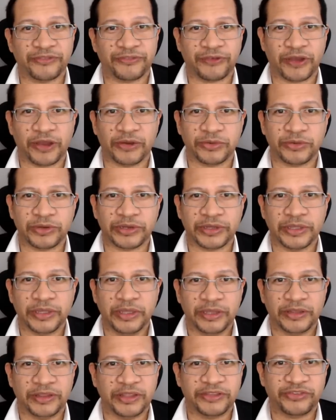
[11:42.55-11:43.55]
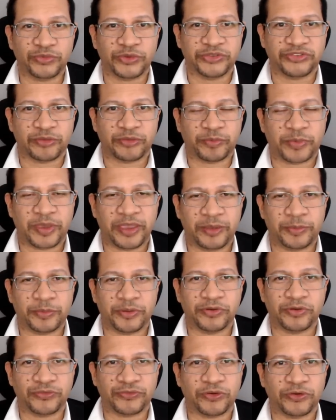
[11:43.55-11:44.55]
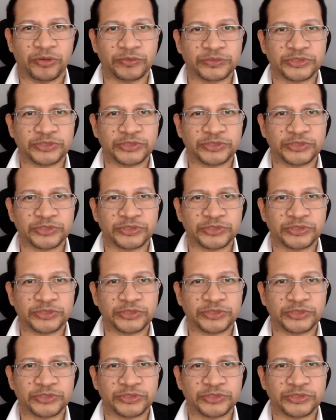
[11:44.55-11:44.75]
found. This was a paper from